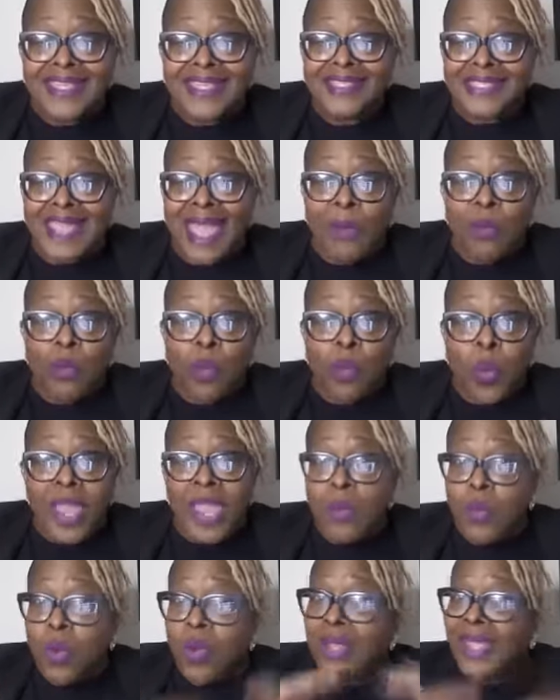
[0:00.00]
that
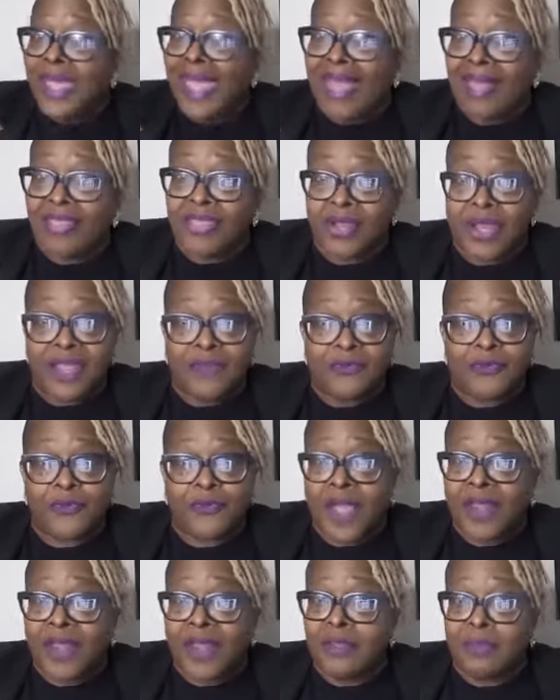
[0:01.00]
we will gather in
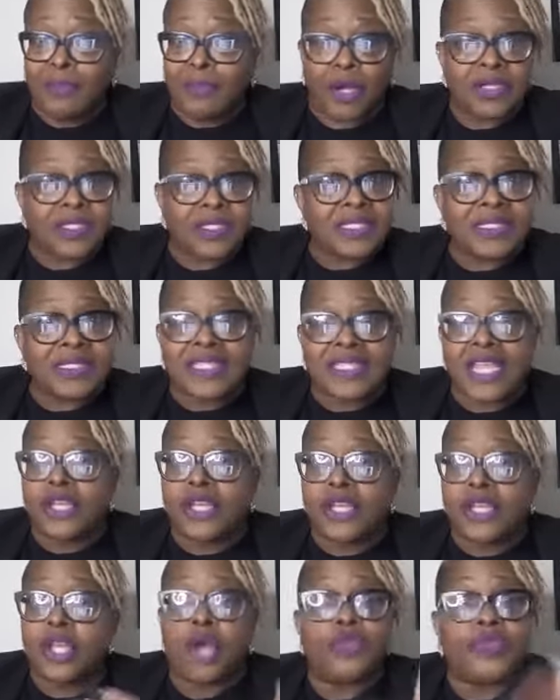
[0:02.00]
front of the person and say,
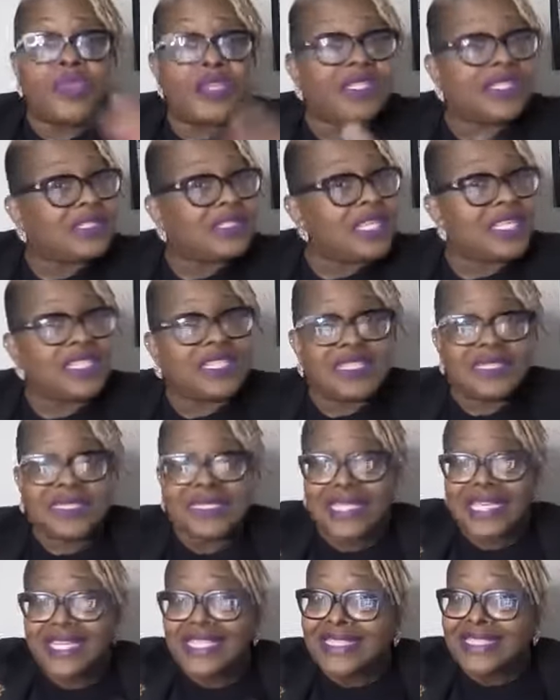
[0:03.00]
no,
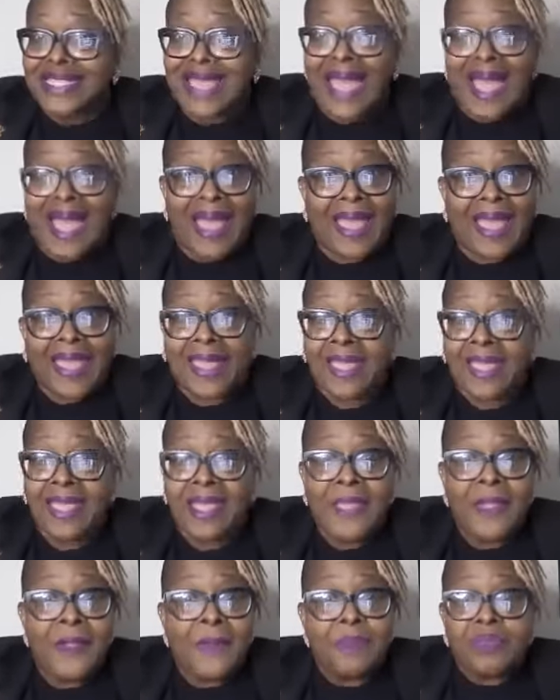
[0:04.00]
this guy,
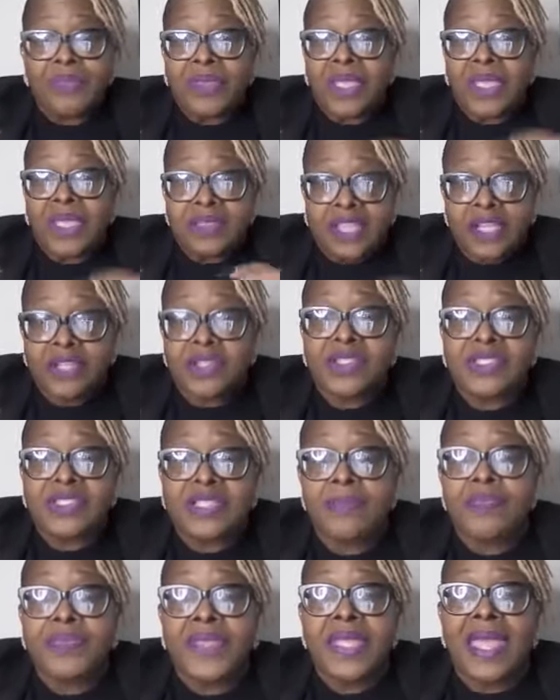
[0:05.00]
there's
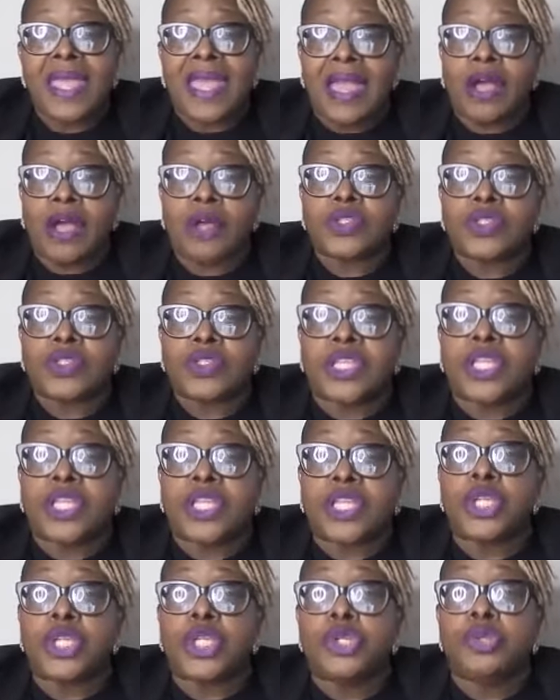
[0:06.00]
something else that
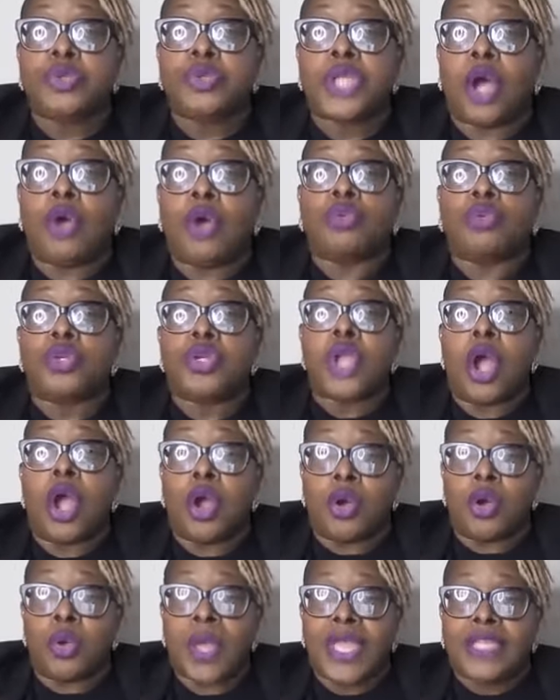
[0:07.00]
you don't
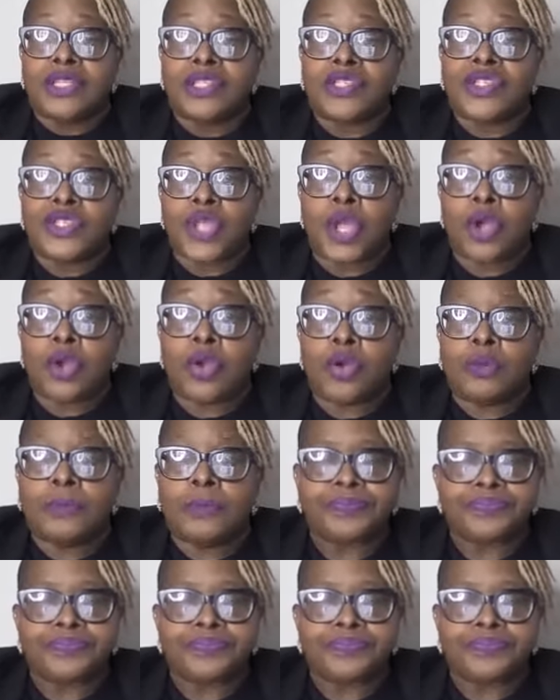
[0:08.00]
know. And so